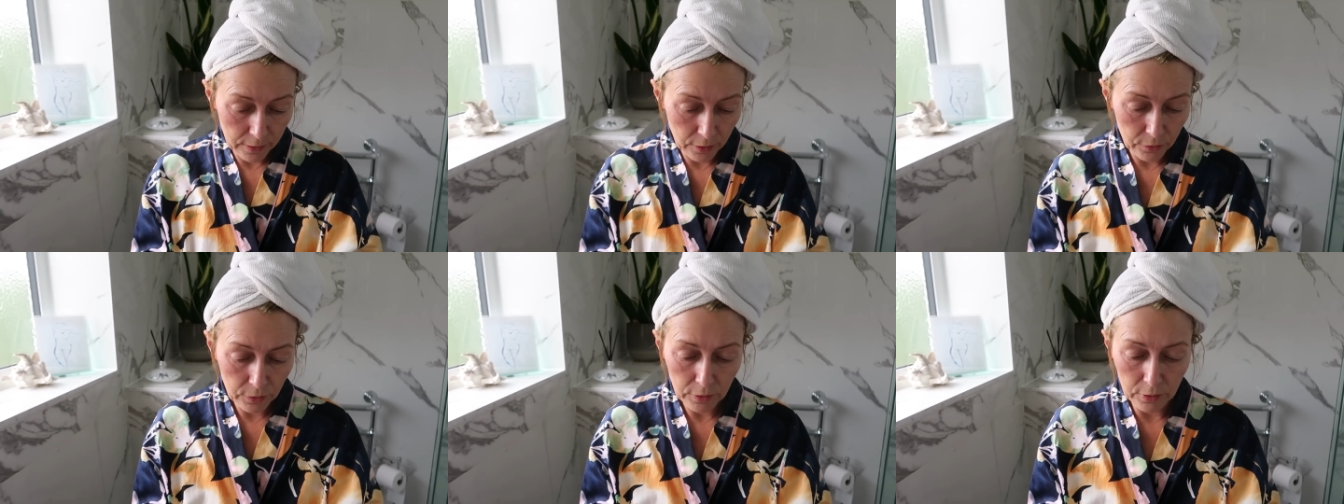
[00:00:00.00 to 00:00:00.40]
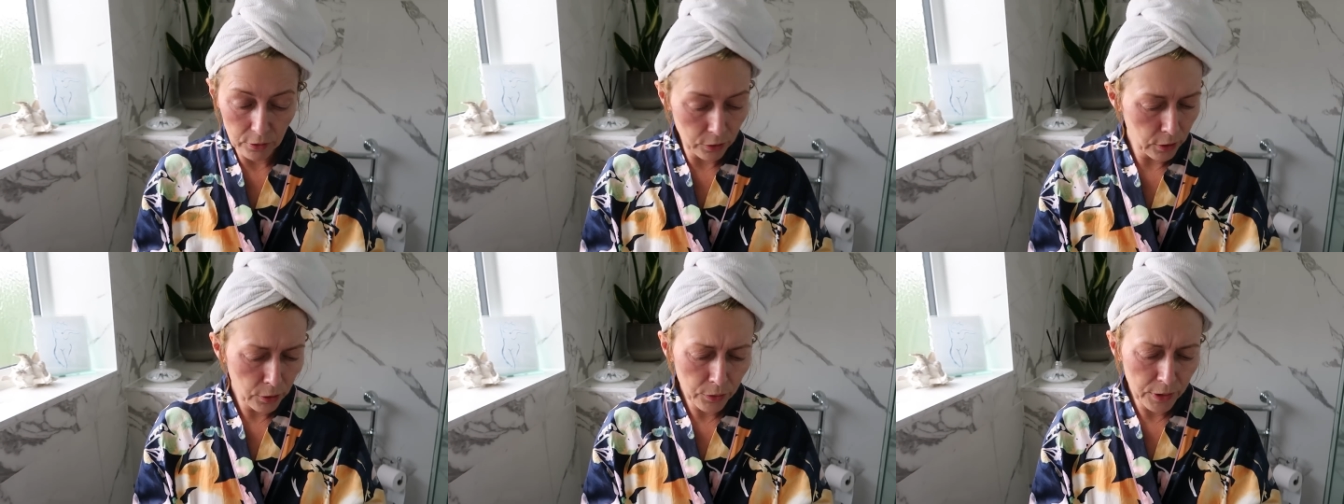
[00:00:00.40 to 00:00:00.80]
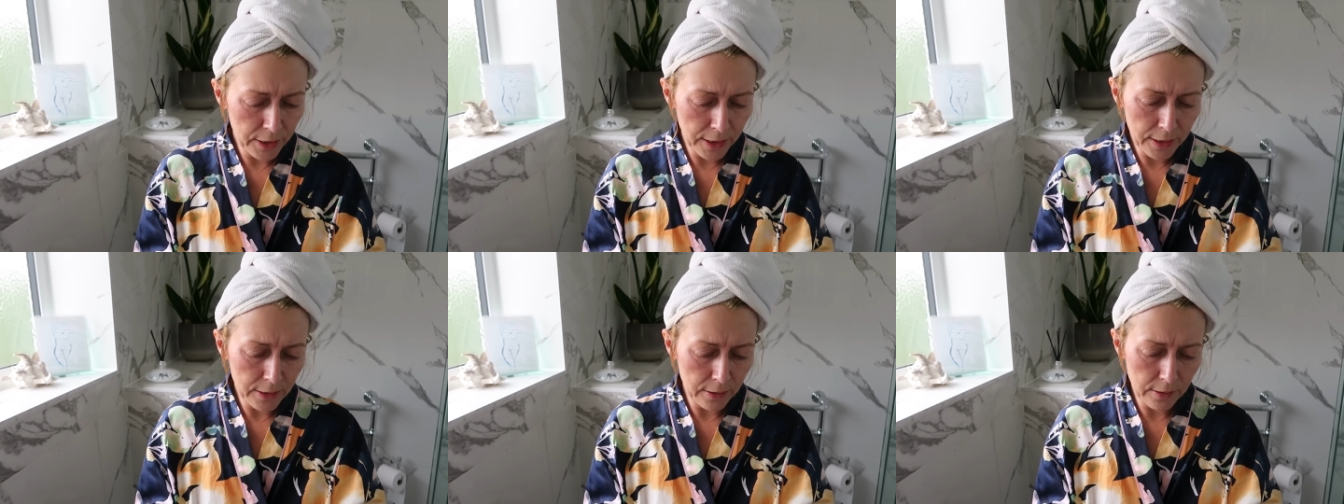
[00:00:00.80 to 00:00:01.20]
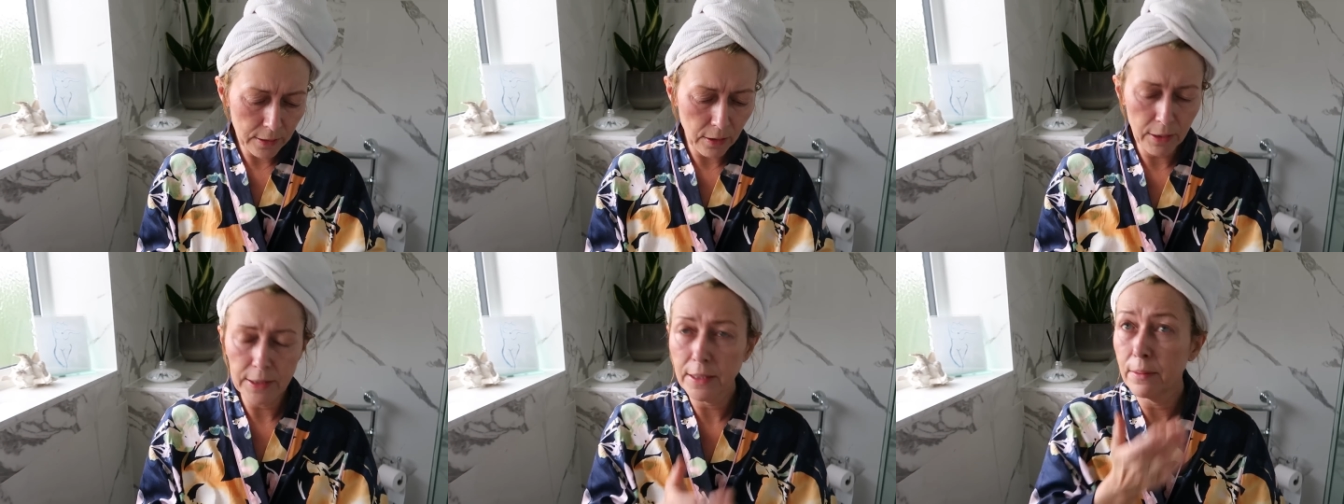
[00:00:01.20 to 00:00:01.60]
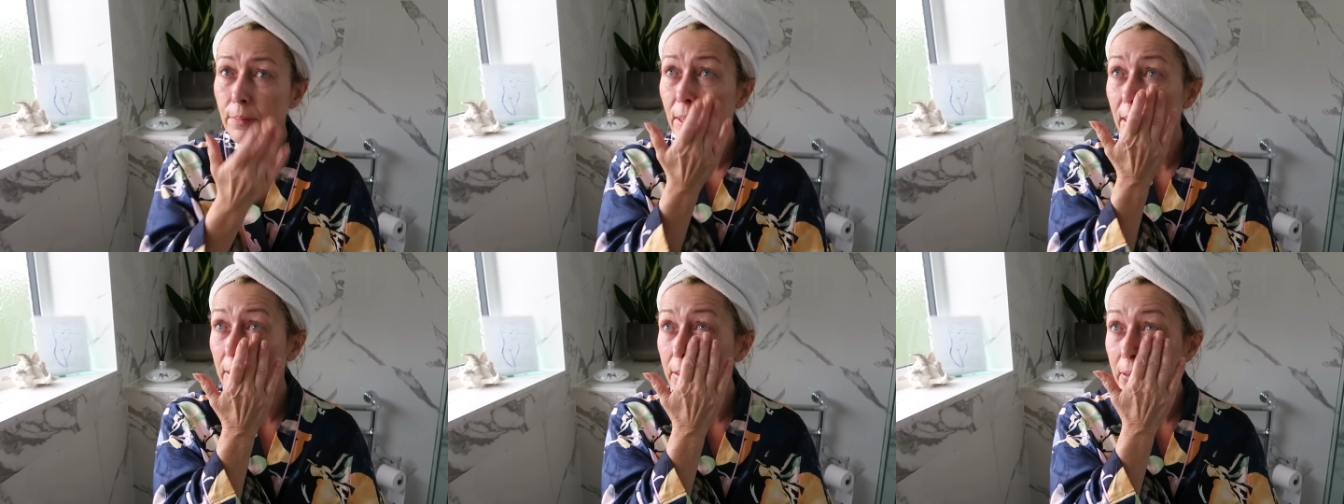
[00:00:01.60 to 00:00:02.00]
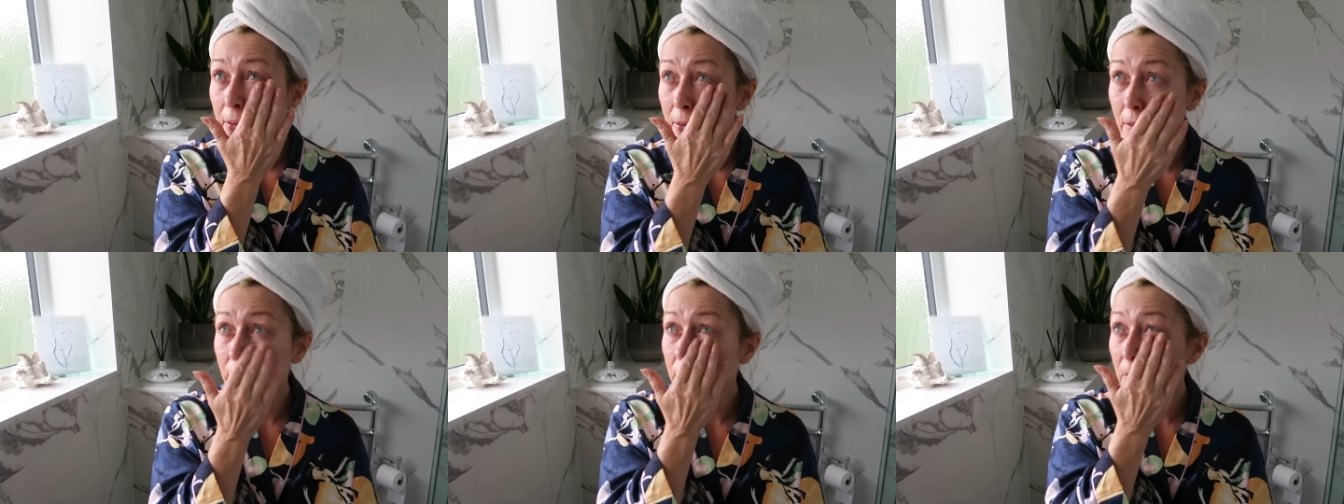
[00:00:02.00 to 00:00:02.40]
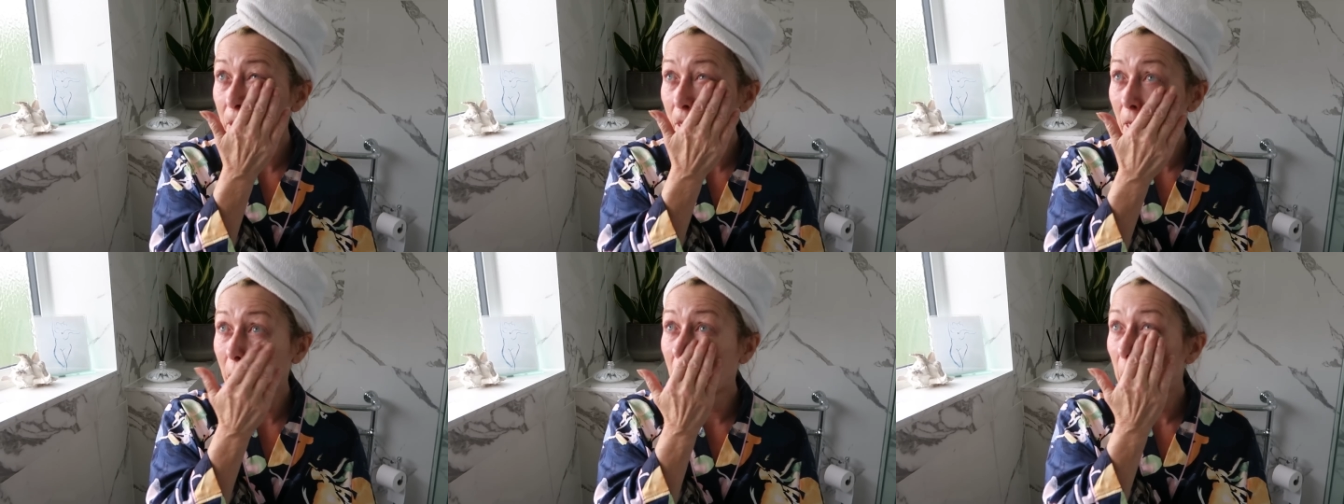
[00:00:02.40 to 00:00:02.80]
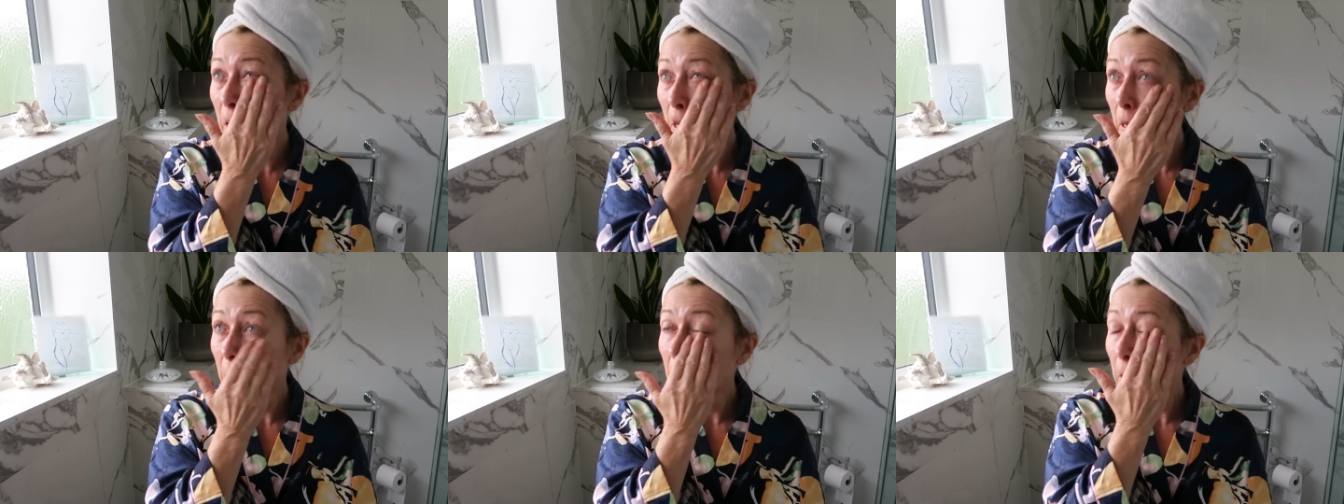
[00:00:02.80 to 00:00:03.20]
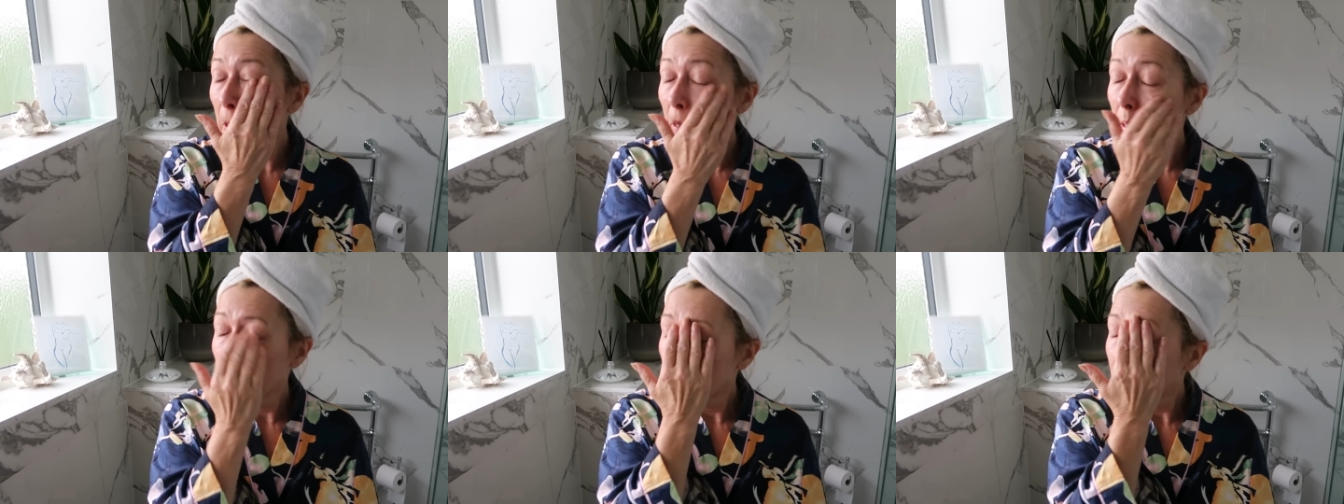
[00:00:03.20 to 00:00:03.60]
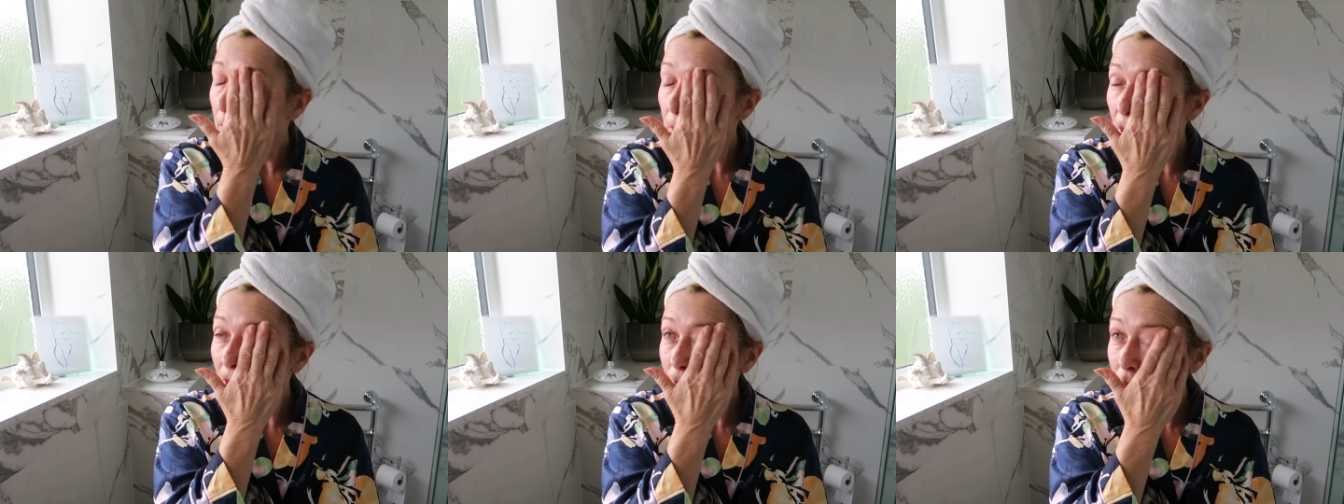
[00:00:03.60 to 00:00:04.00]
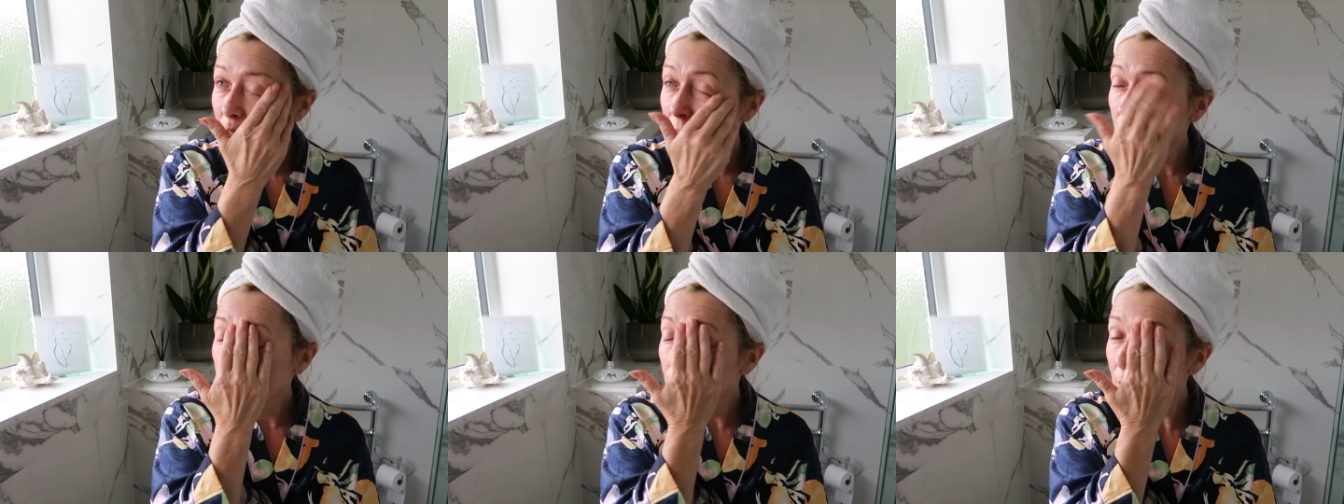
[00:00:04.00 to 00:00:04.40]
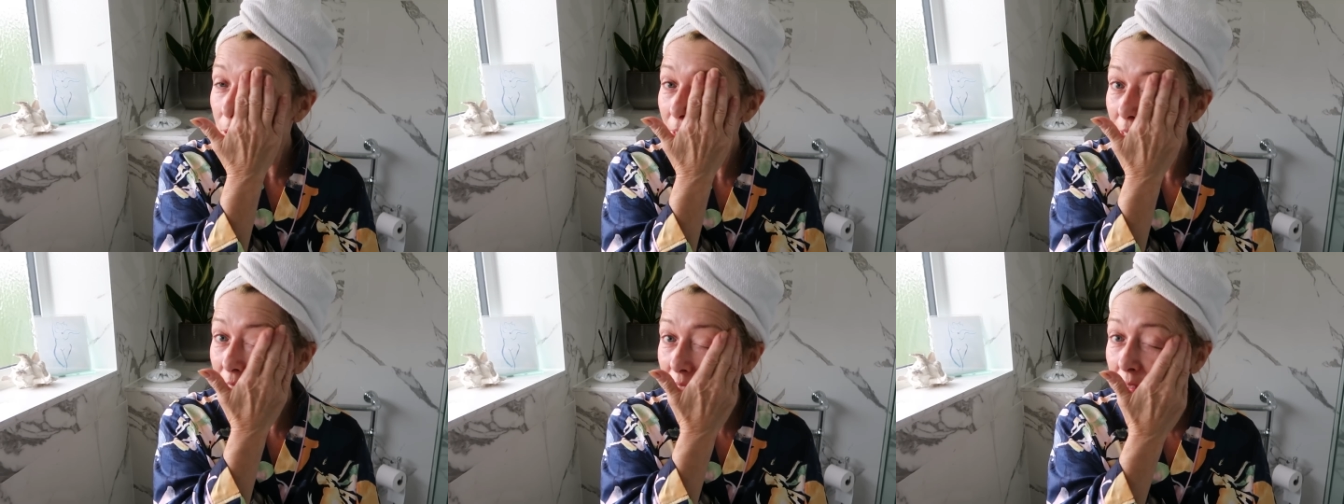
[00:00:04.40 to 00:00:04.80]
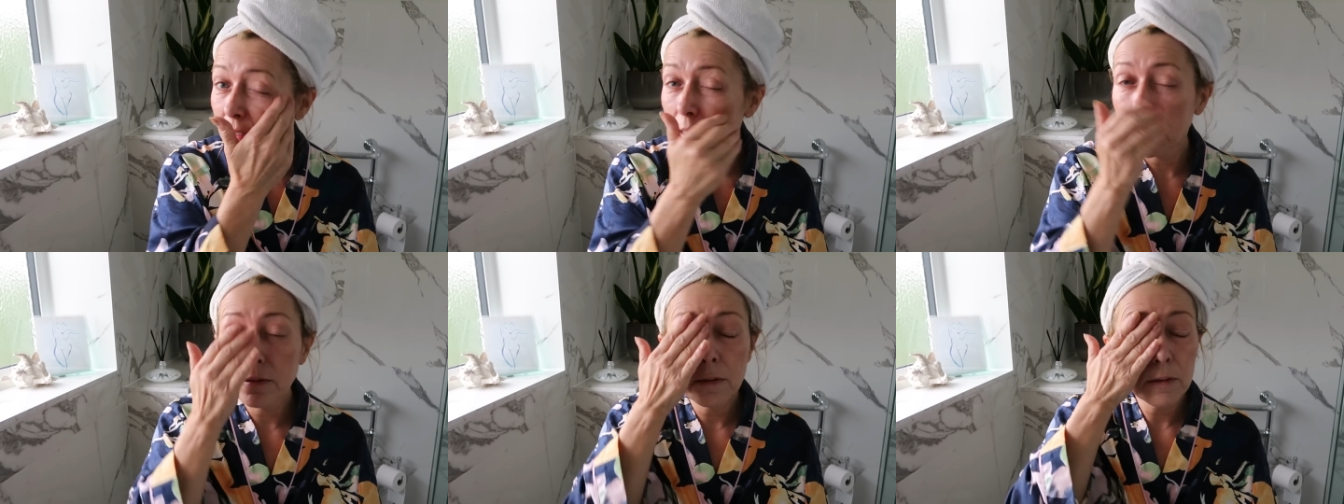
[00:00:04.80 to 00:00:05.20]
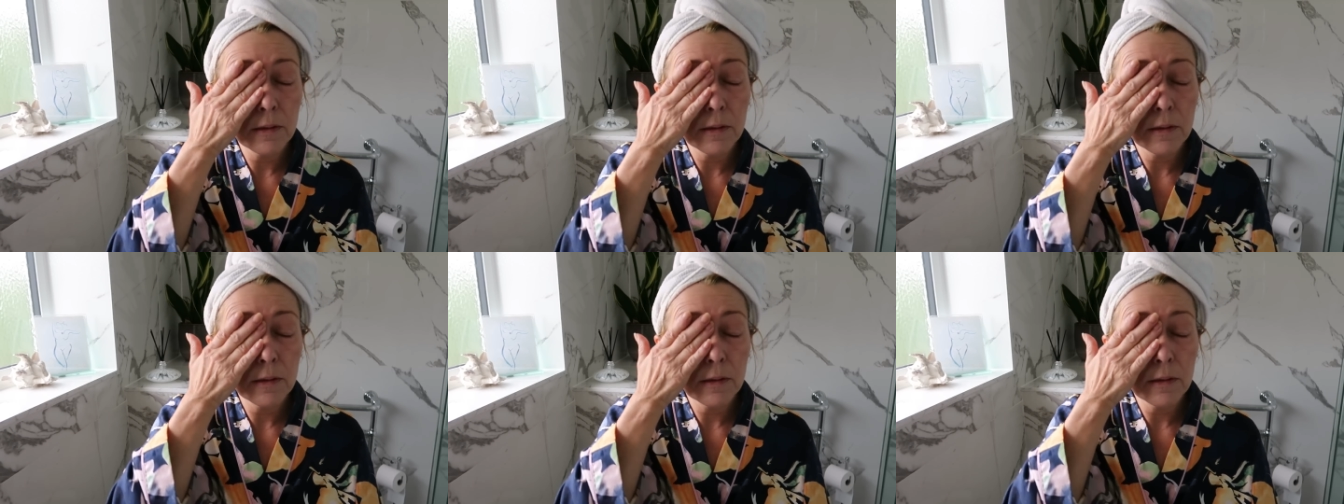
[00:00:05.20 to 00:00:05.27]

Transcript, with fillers: And you only need a tiny amount, I know that. But I'm going to use this